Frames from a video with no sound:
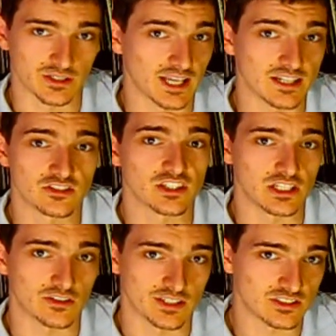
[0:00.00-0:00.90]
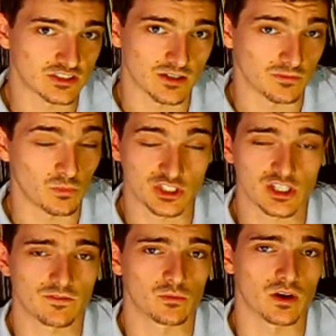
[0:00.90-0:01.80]
or the AC97,
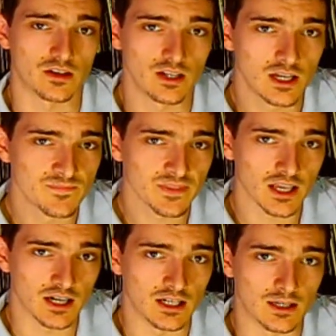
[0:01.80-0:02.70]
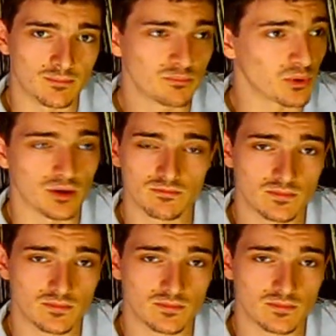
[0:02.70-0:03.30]
whichever one. Um, but